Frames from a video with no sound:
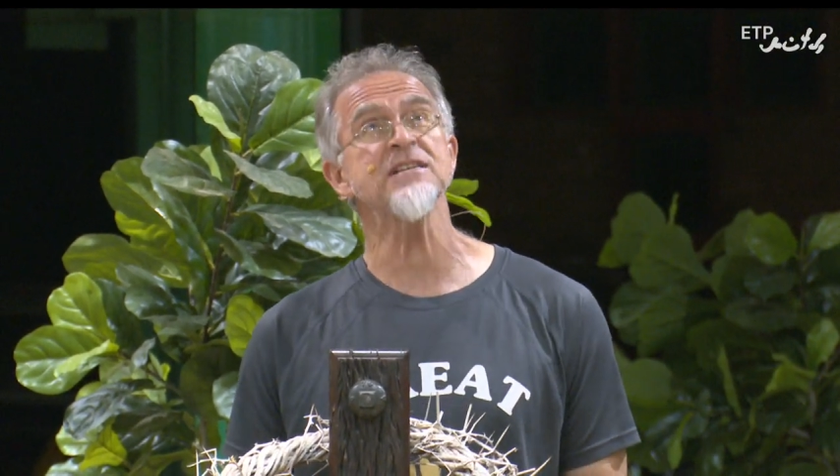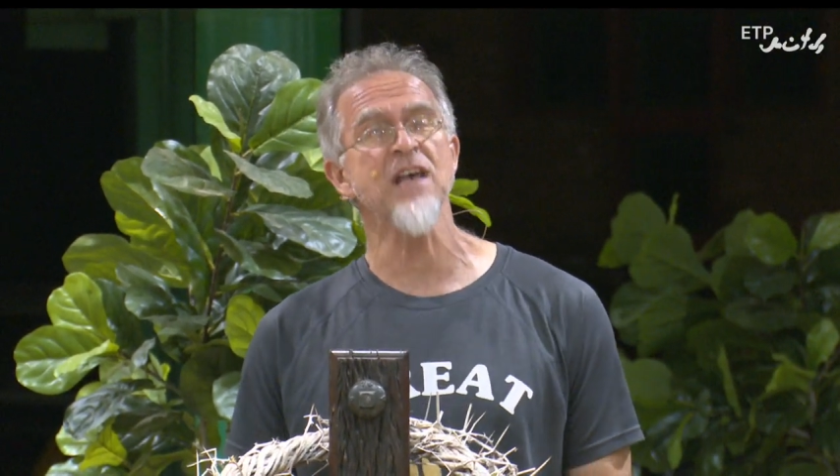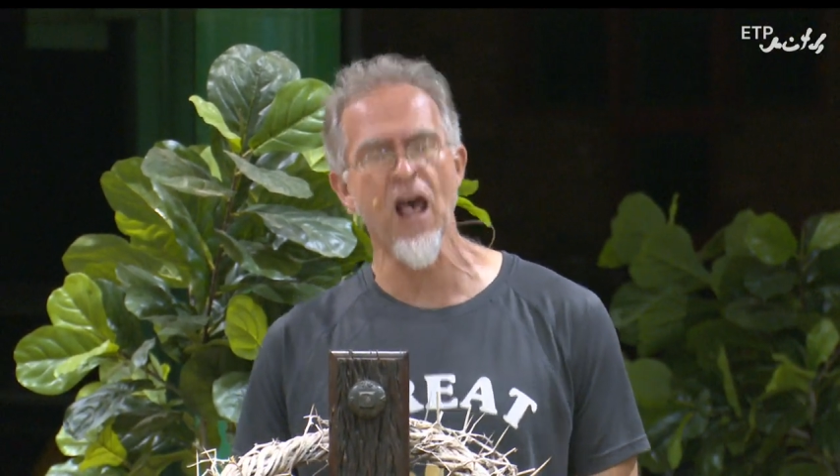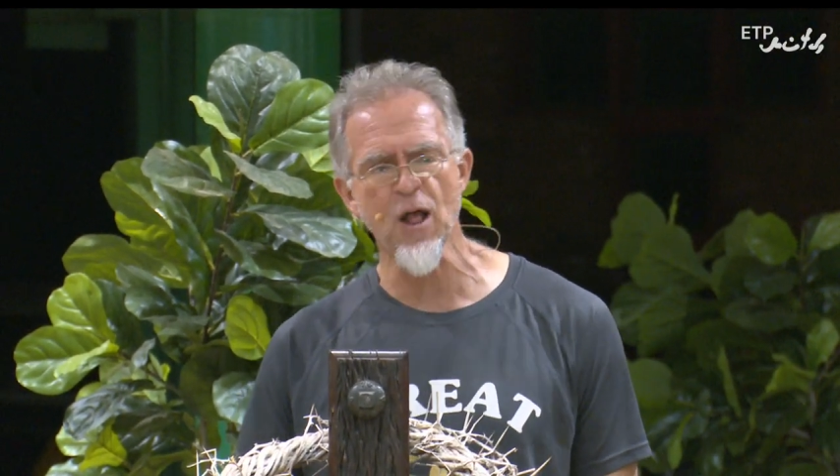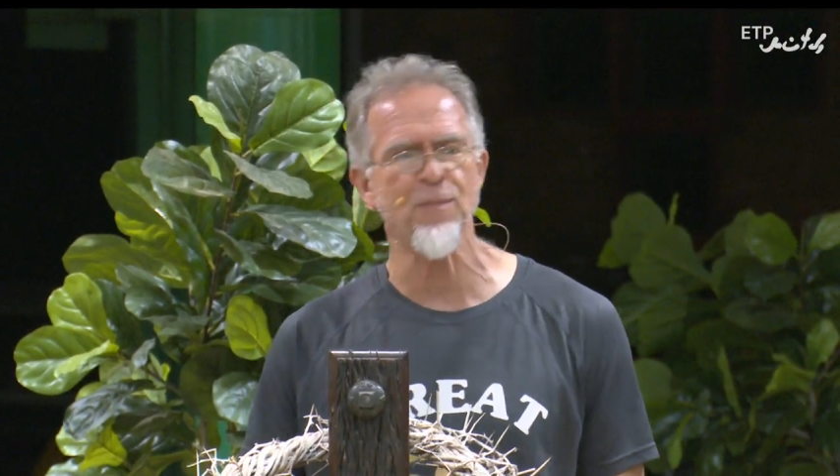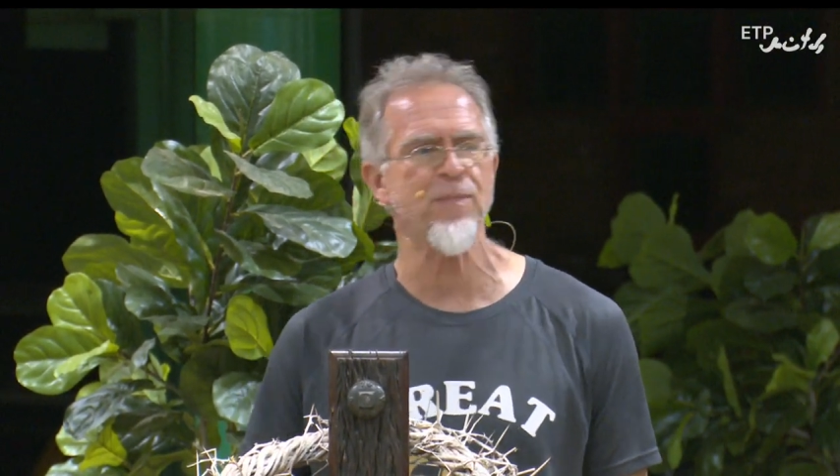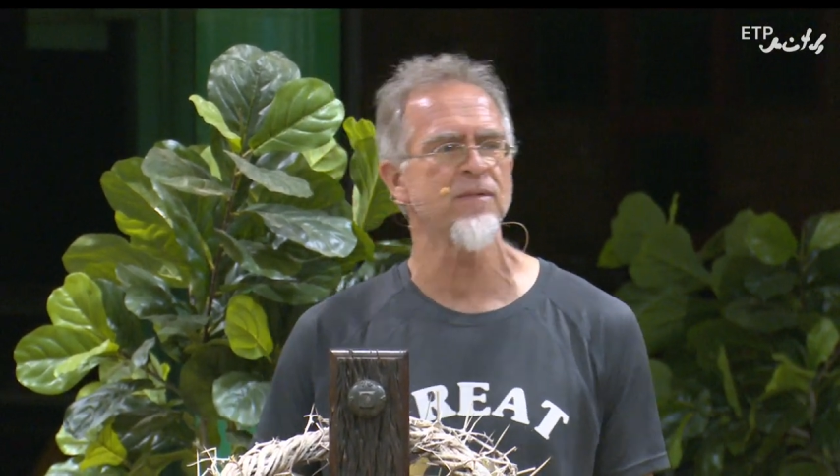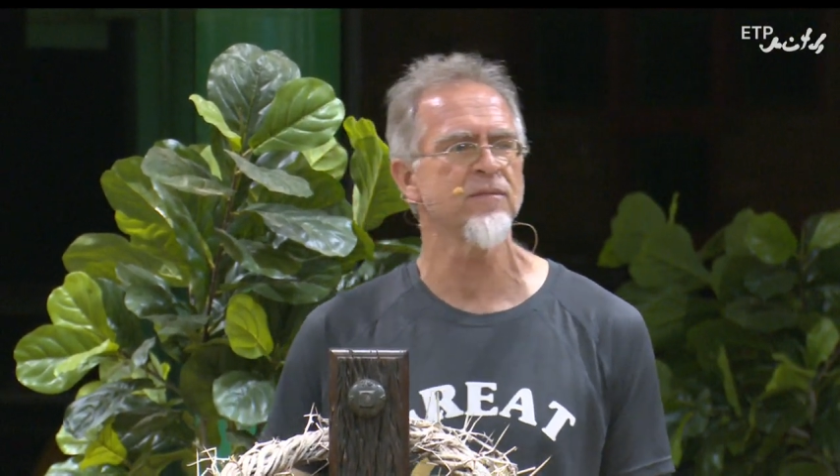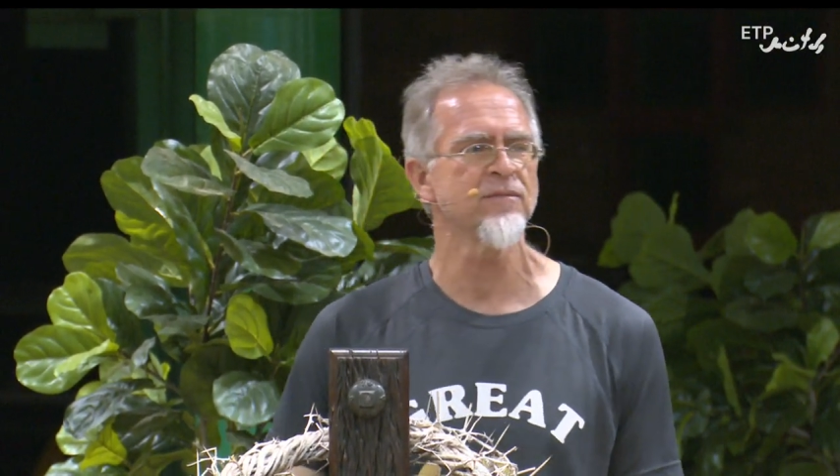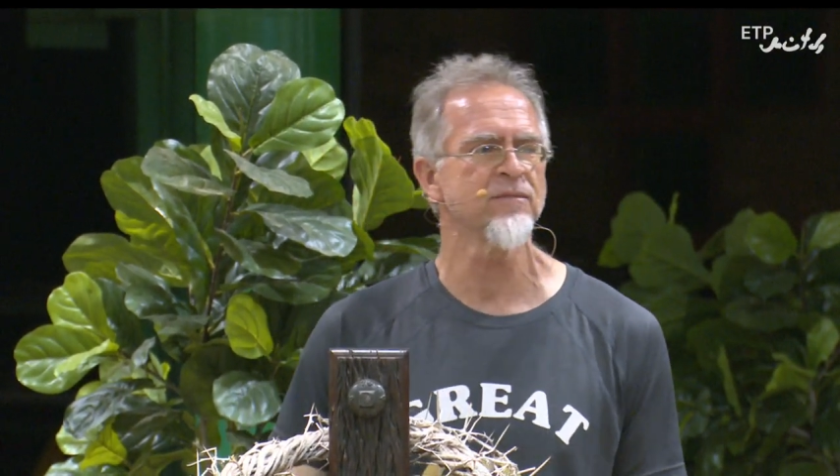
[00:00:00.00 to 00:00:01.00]
help.
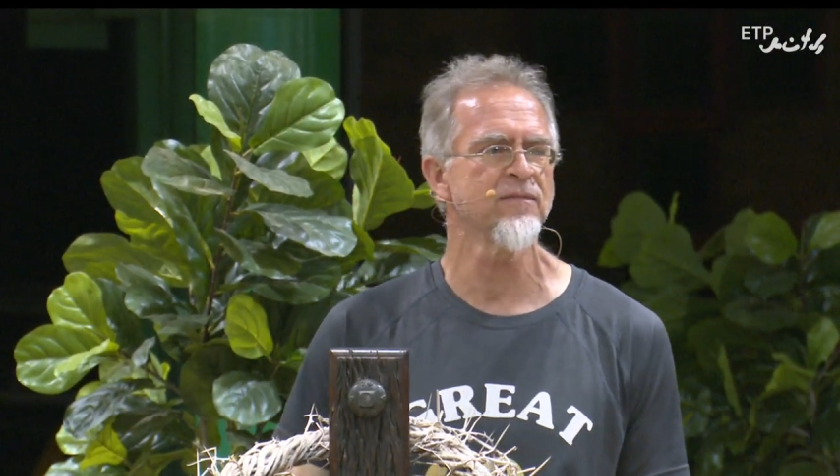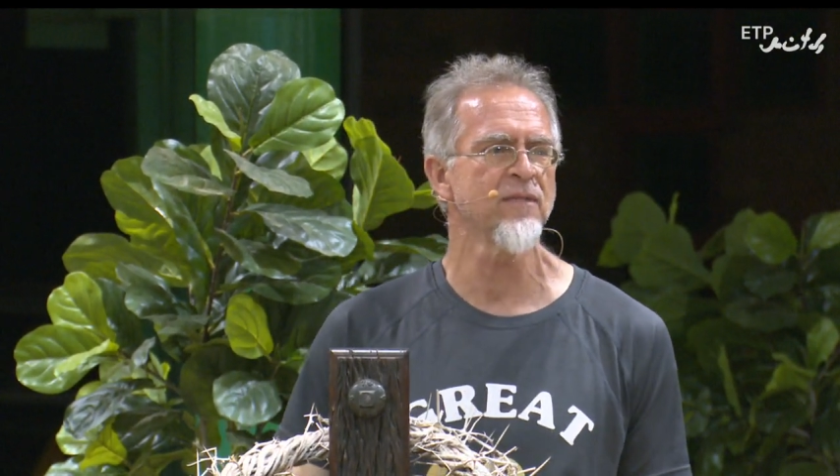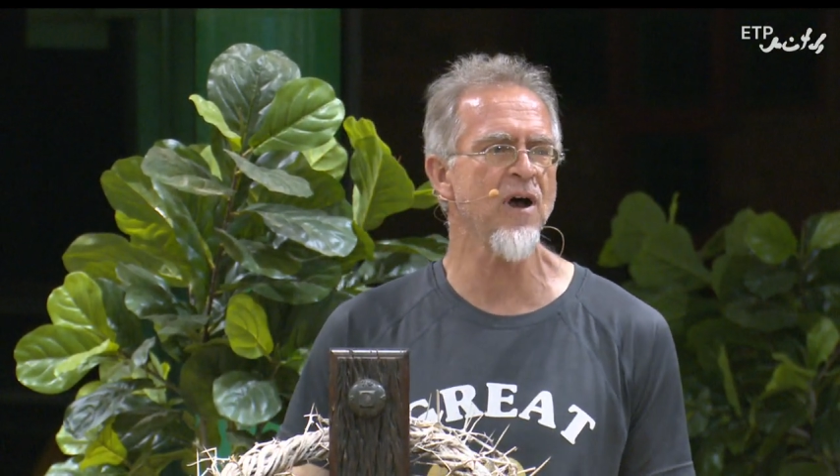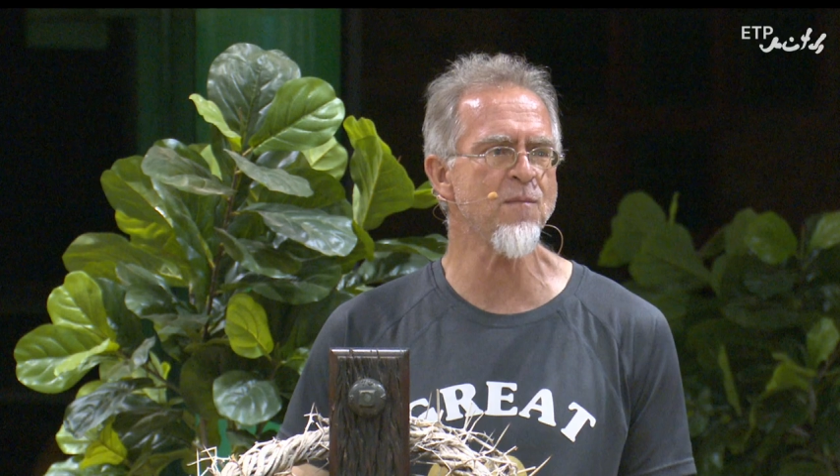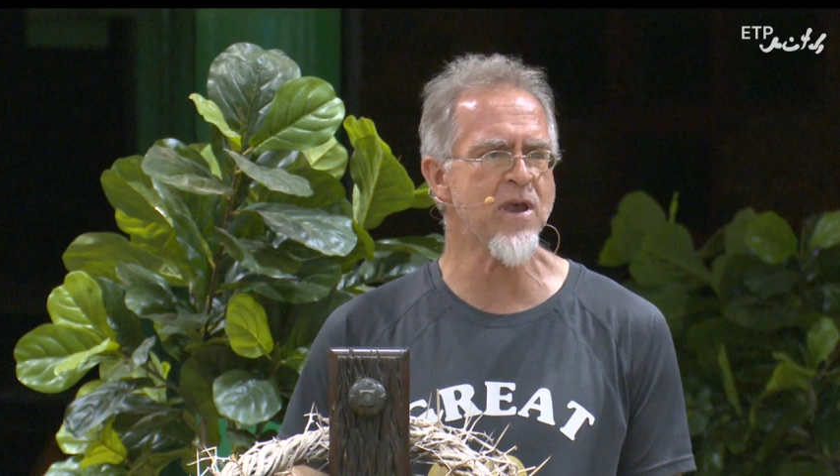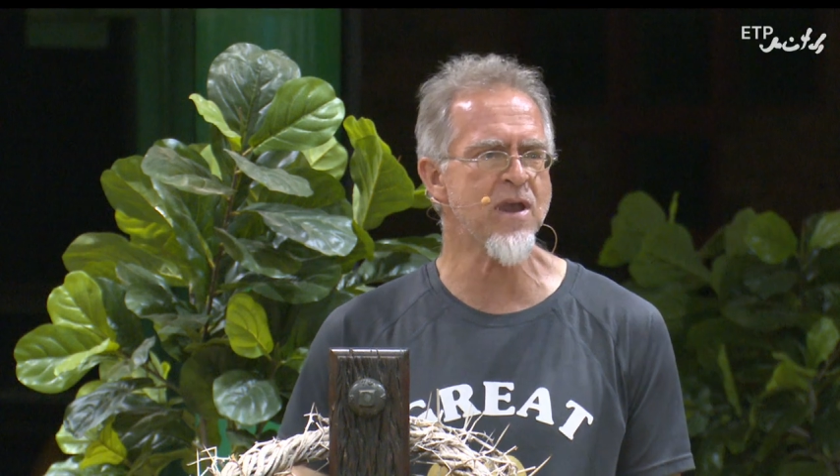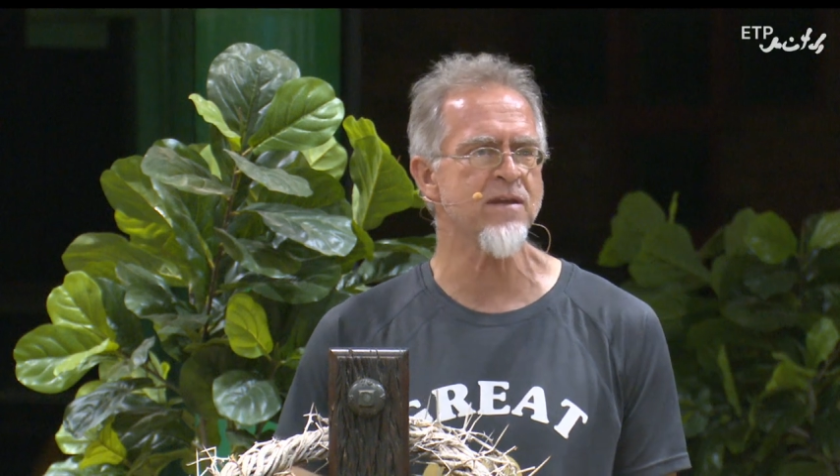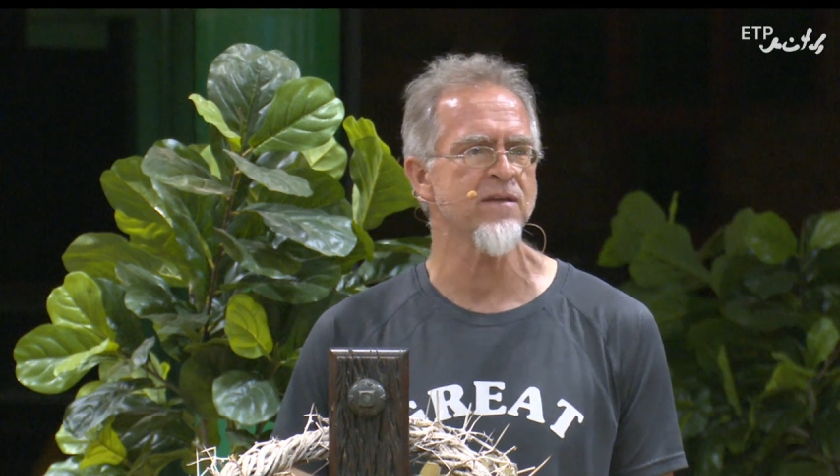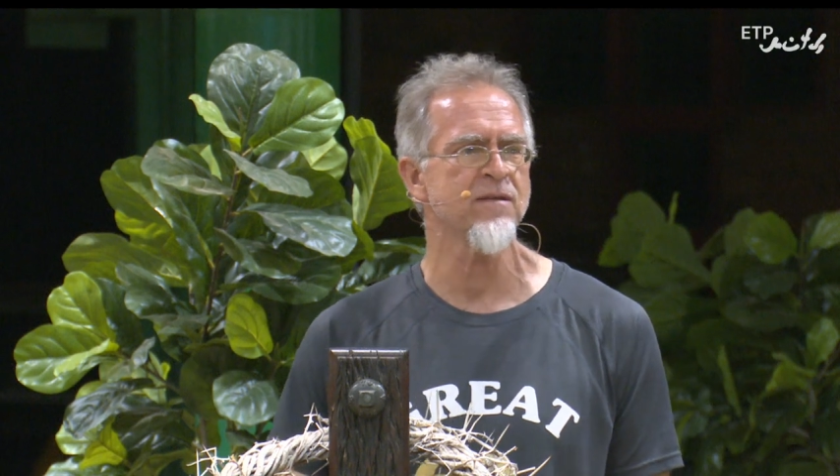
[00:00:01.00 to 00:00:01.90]
Amen.